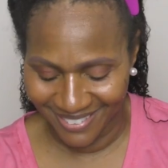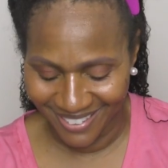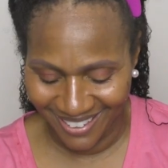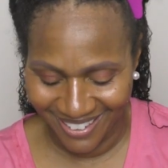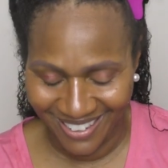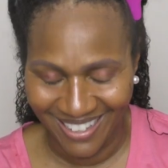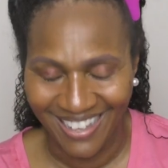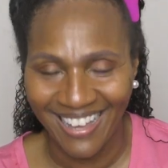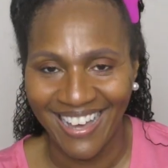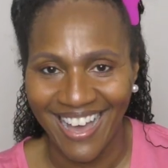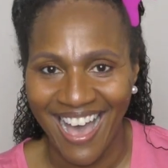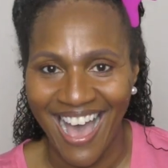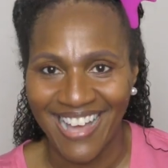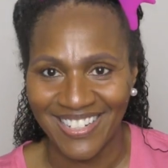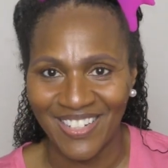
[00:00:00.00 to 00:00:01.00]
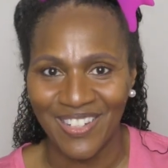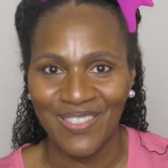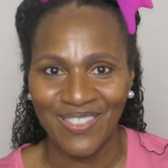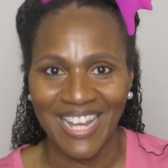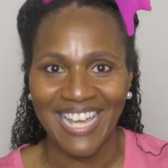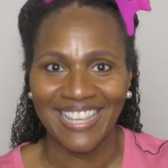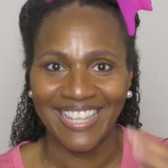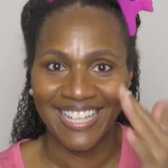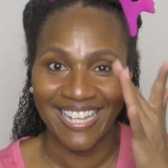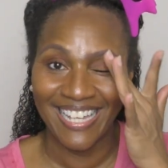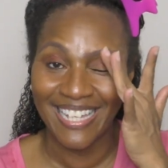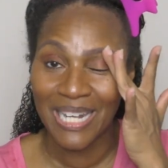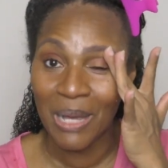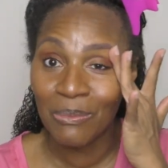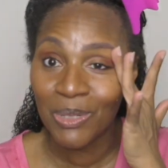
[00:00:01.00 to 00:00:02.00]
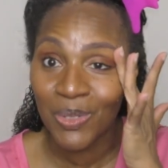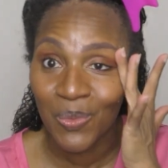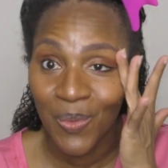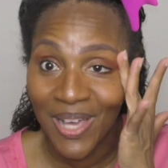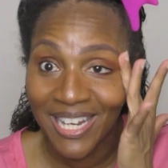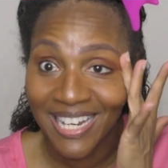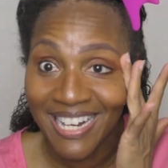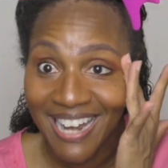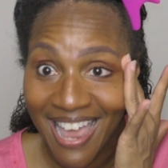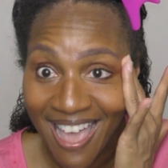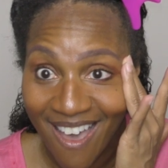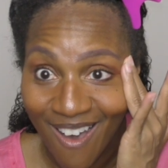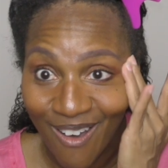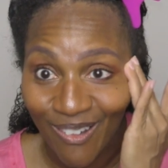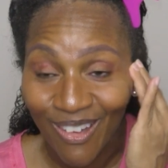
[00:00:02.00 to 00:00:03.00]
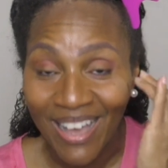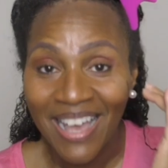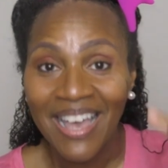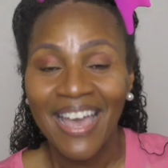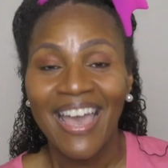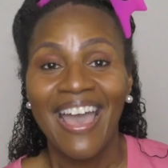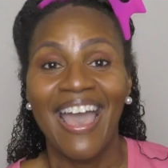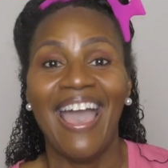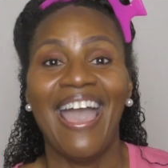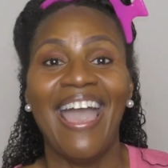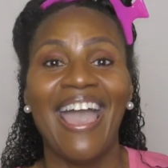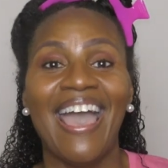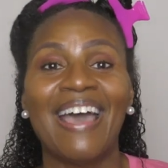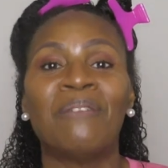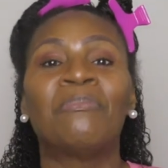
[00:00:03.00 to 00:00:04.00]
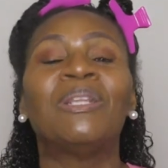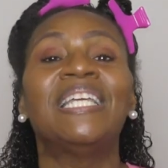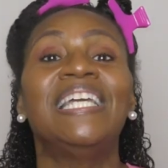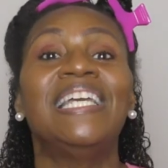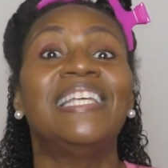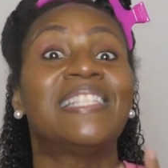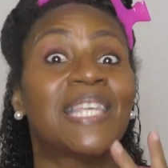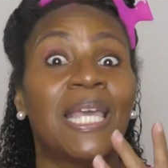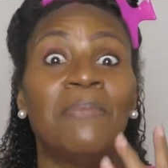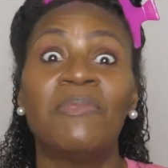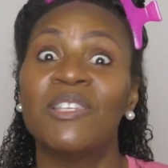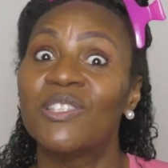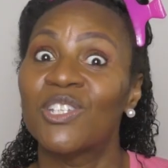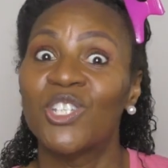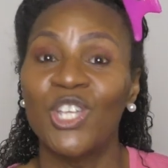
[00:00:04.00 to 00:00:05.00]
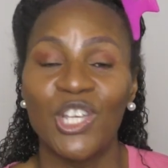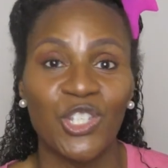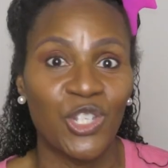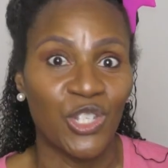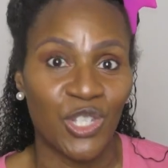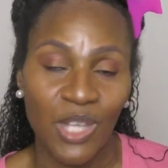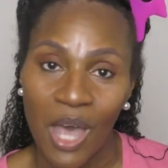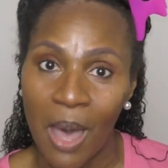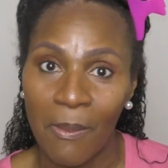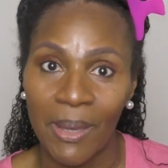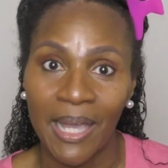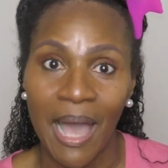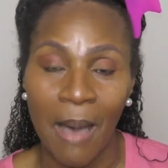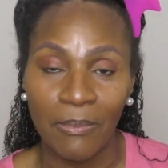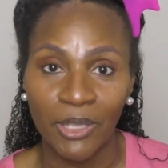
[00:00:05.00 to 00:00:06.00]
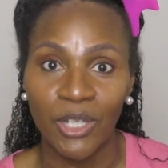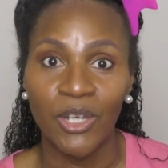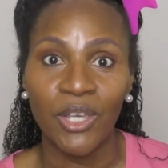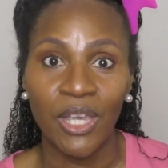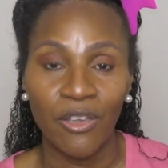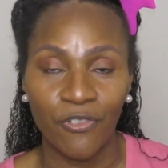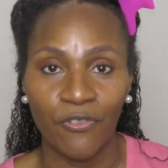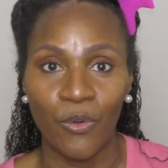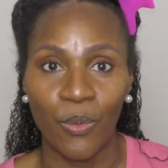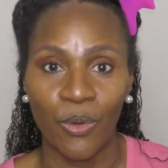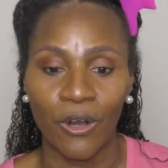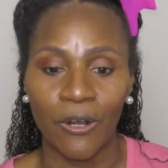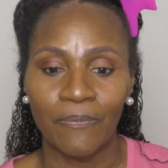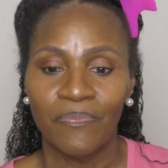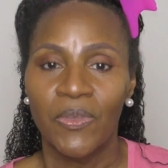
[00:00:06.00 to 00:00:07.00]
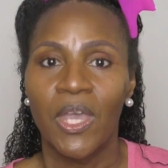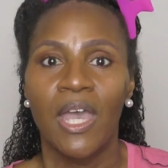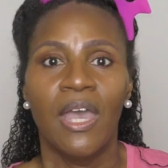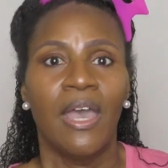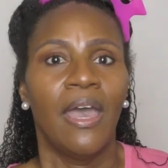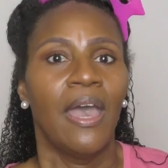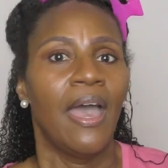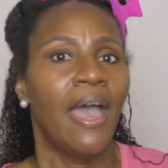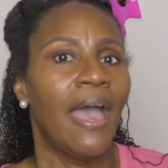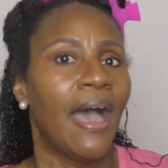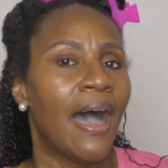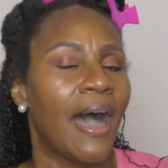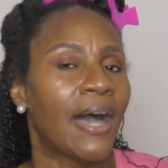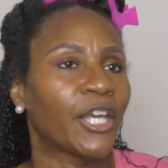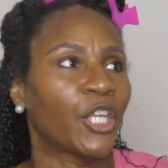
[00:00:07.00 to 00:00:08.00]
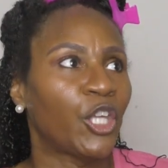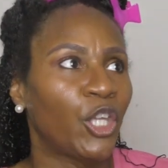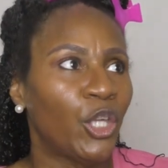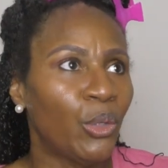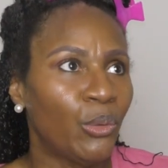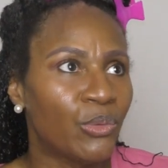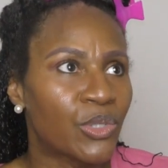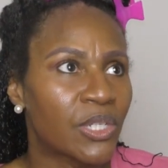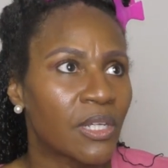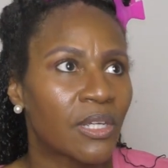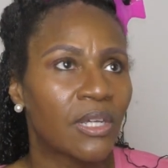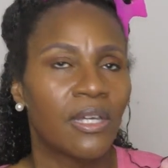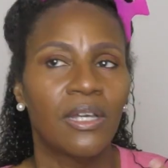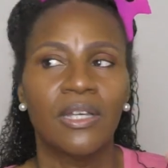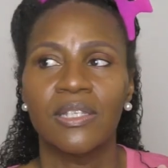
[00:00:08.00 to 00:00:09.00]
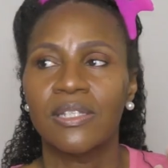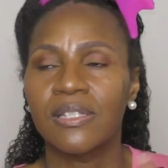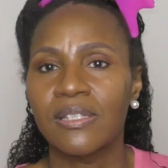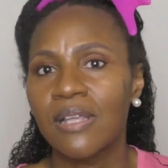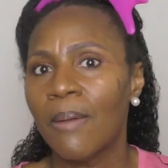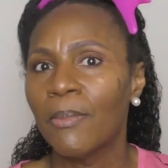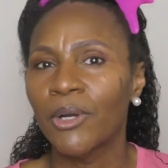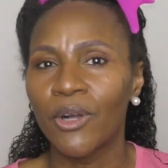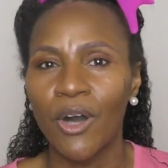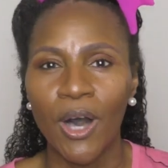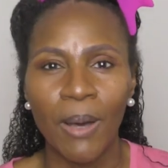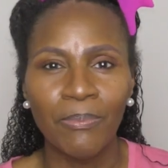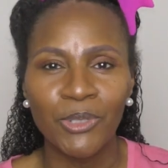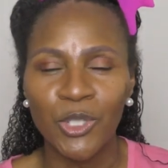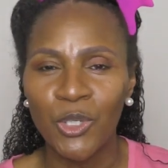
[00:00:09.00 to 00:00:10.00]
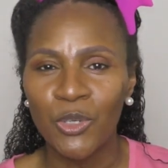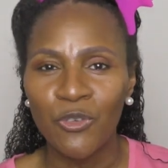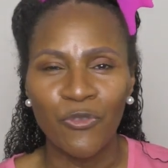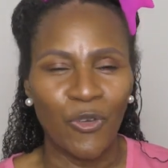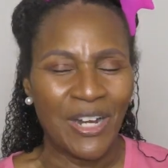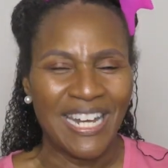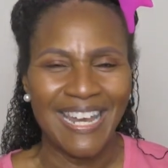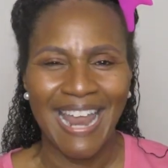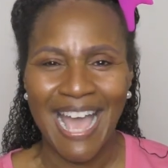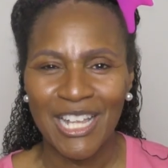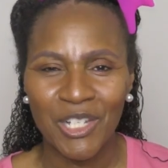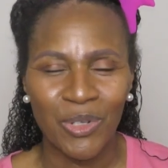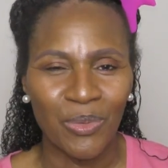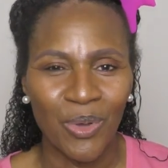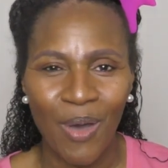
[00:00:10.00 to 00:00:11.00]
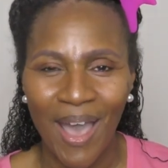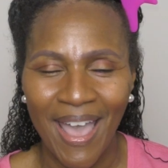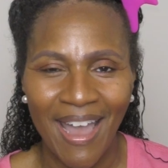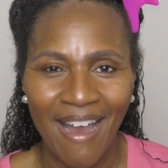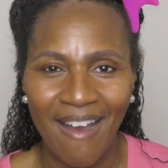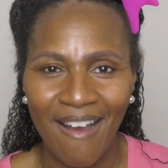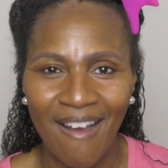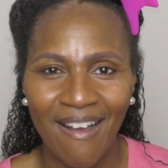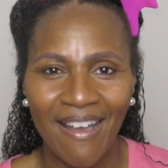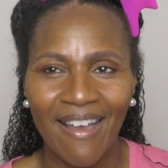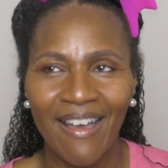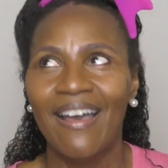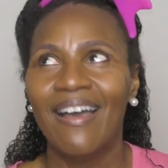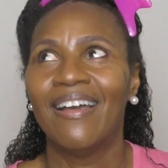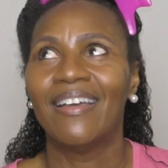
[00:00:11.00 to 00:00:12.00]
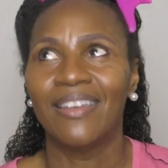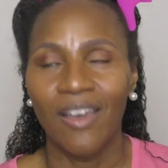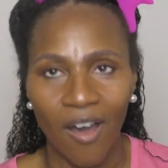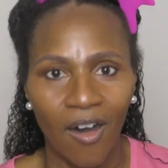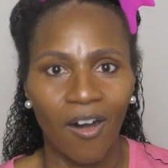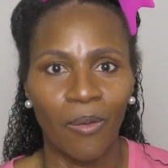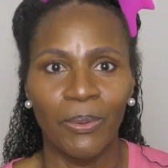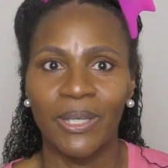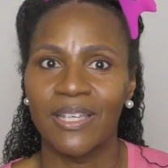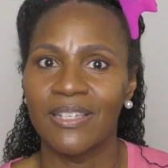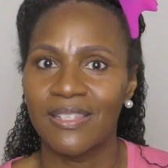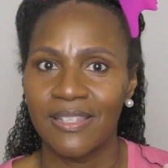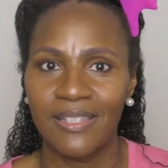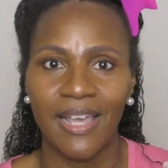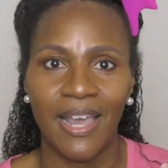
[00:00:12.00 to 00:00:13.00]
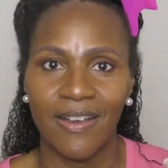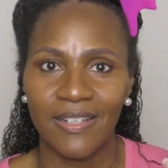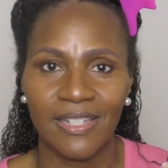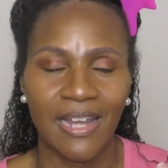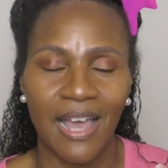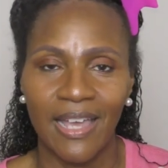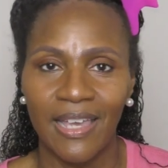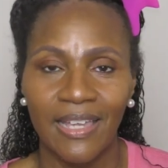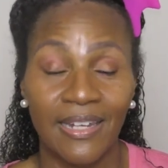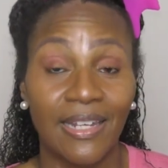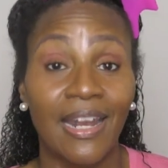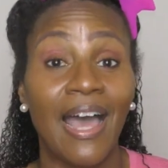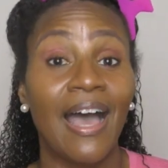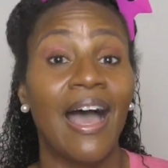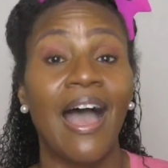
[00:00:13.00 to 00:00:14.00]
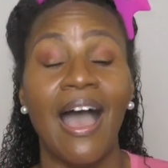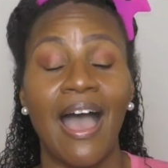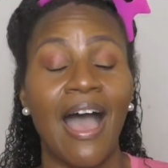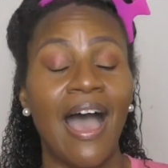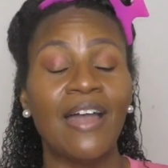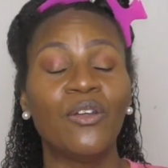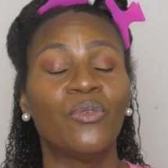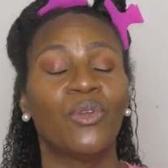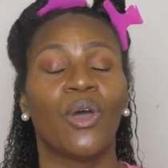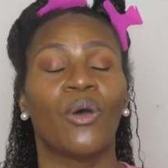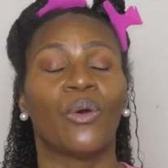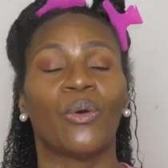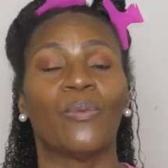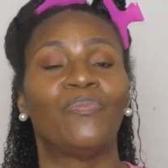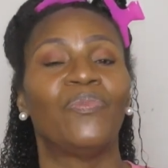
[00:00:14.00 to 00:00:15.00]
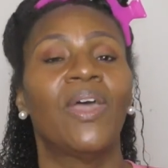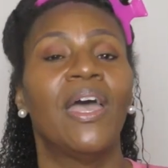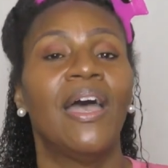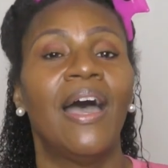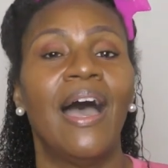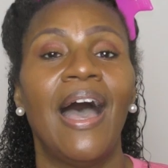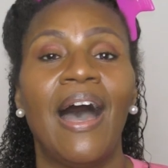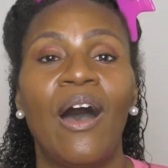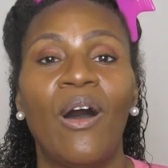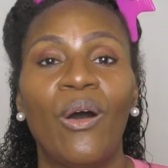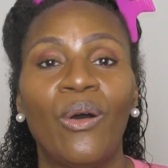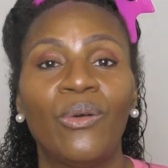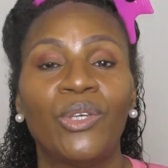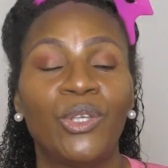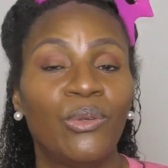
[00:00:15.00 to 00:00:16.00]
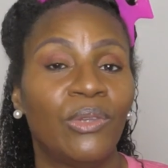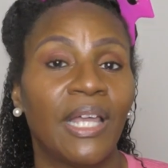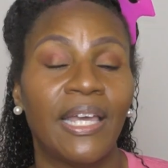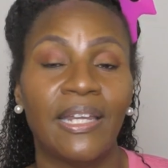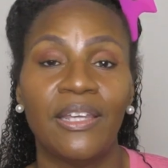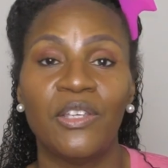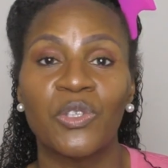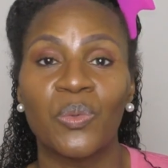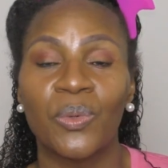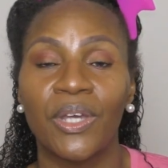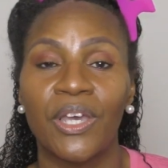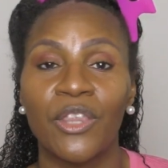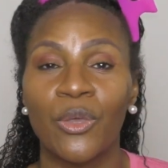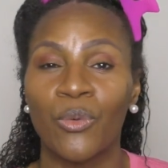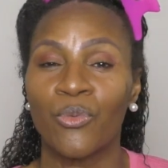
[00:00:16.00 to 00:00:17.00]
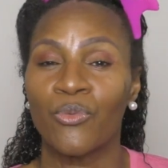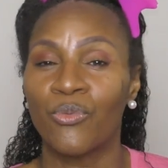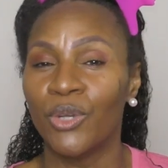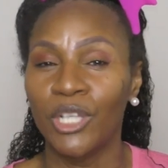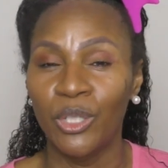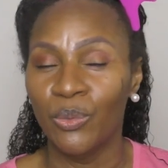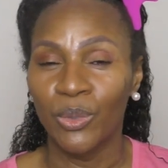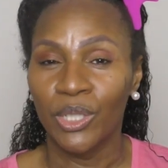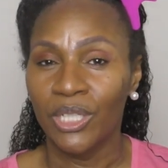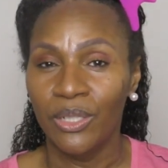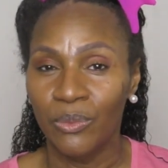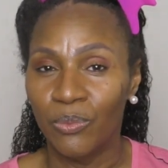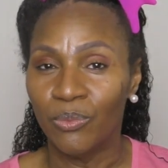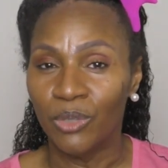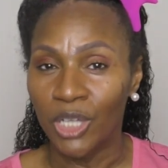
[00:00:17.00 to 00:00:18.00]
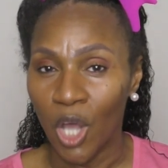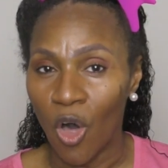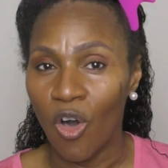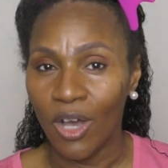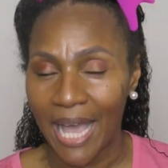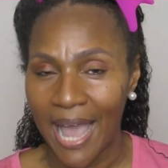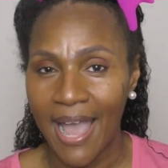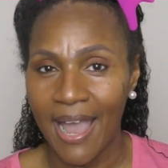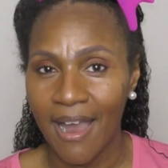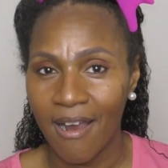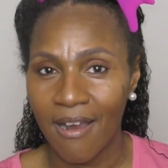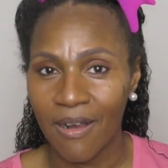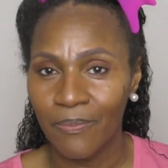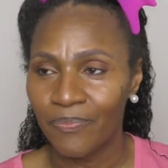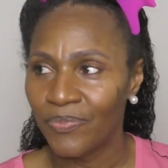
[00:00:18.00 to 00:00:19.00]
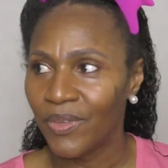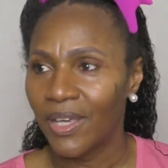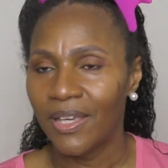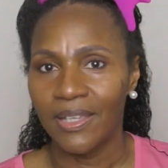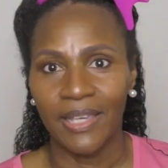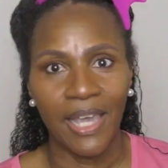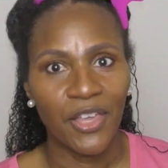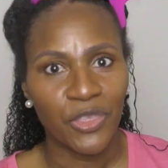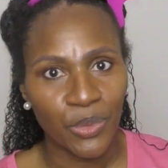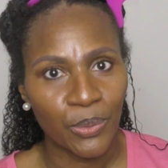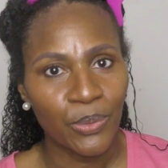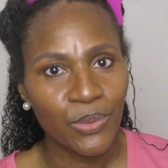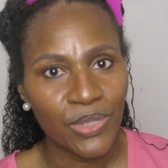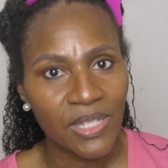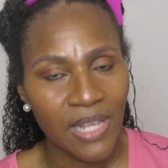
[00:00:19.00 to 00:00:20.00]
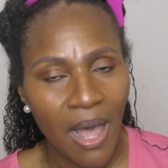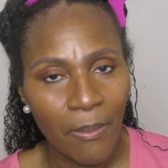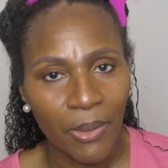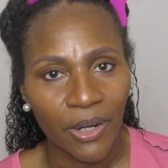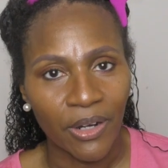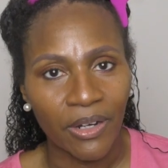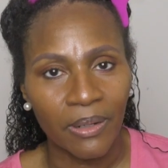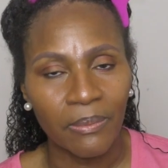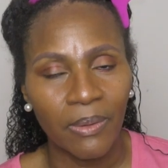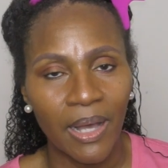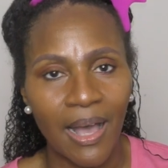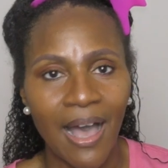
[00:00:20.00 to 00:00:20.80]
I don't like the heat. I'm sweating now. And please keep the suggestions coming. I'm looking for a cute summer updo for natural hair. Y'all, because this hair is not hitting it. I don't know how you ladies with really long hair get through summer.